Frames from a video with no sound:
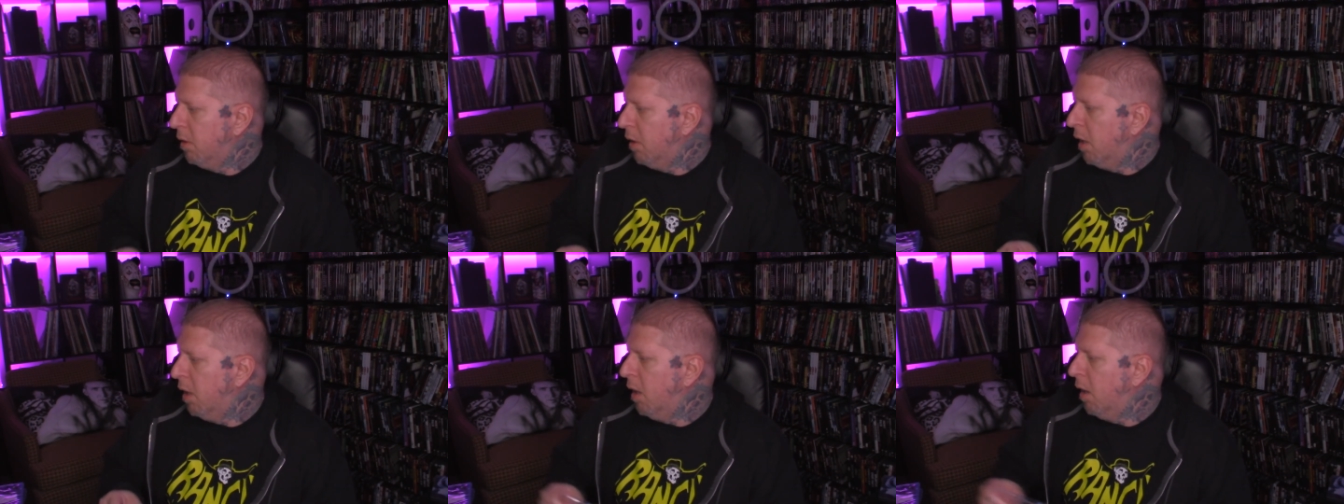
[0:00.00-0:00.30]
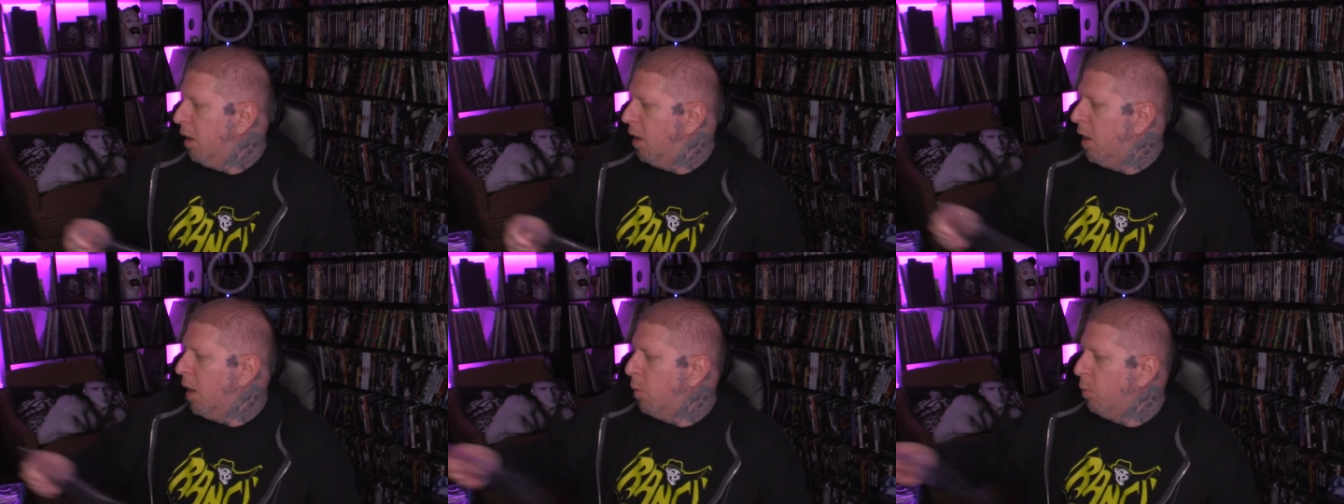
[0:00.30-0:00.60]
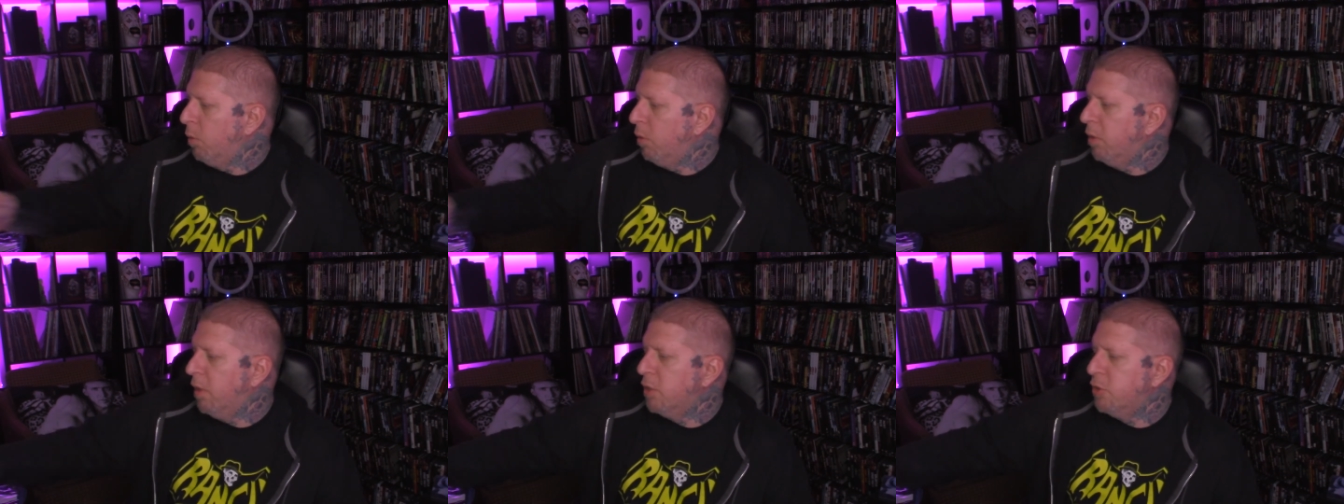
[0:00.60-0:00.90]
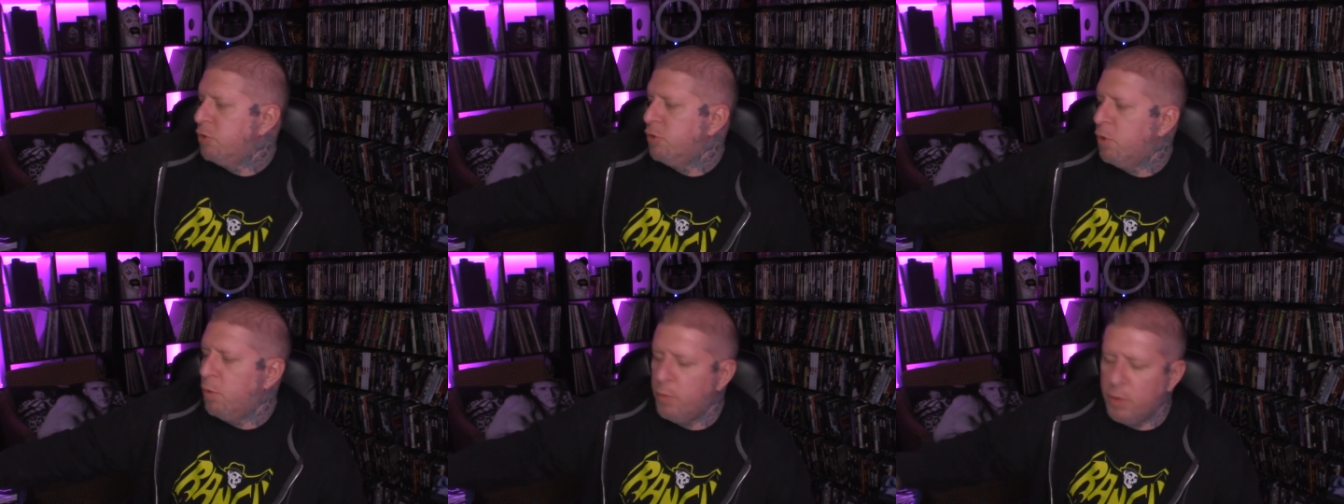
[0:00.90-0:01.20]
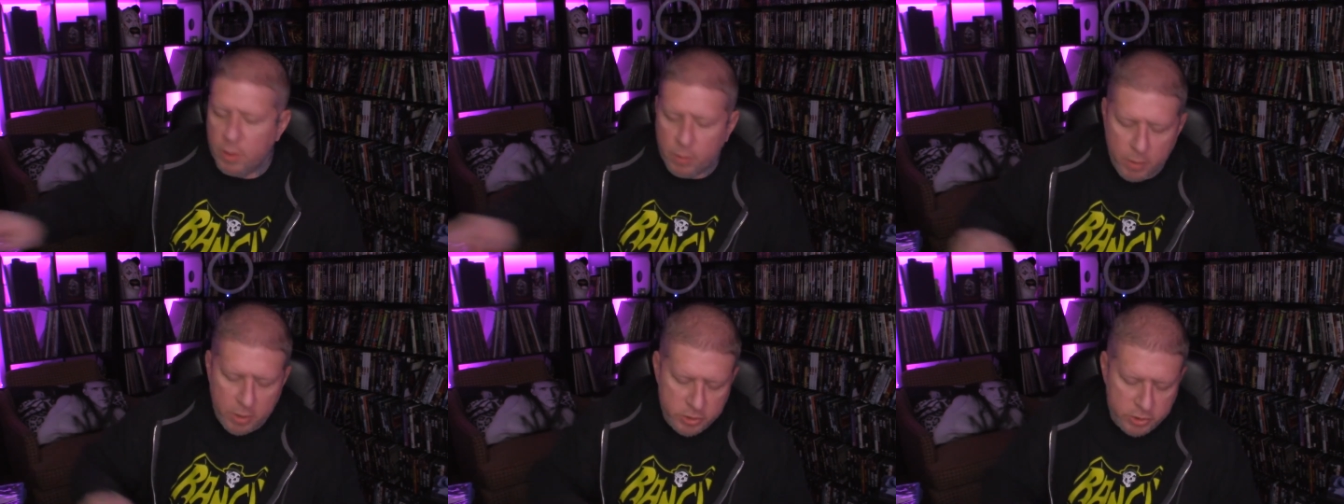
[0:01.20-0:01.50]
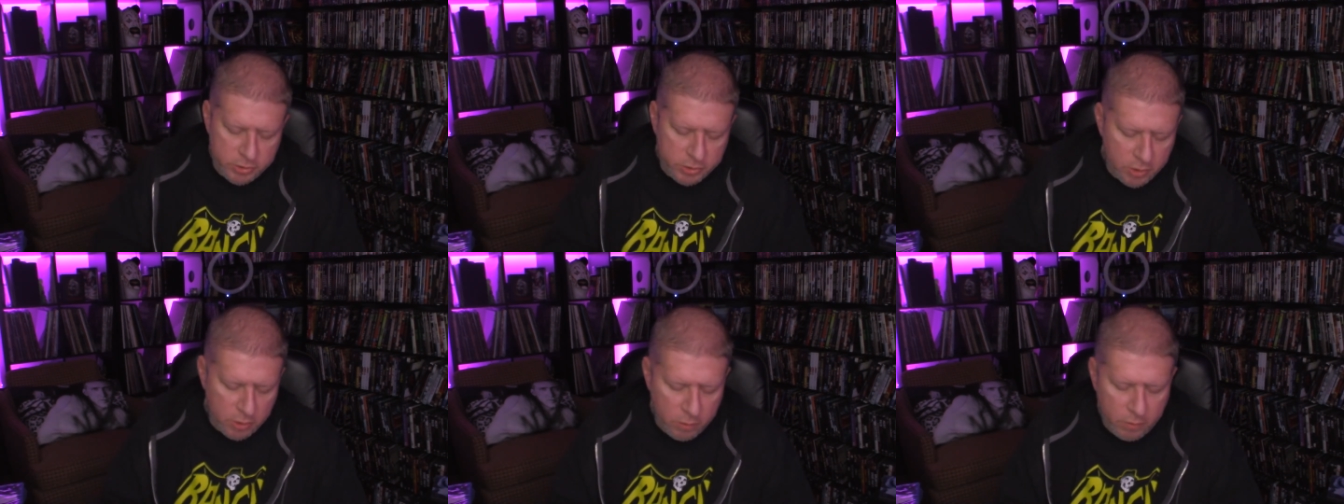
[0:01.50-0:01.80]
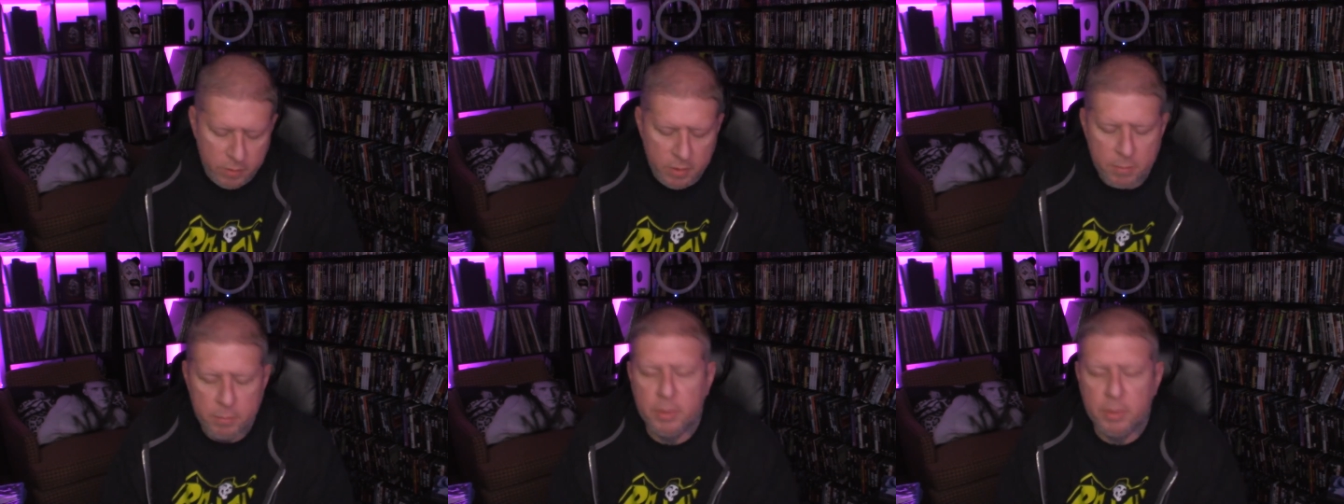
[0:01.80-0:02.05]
Uh, I will let you know when I watch it though.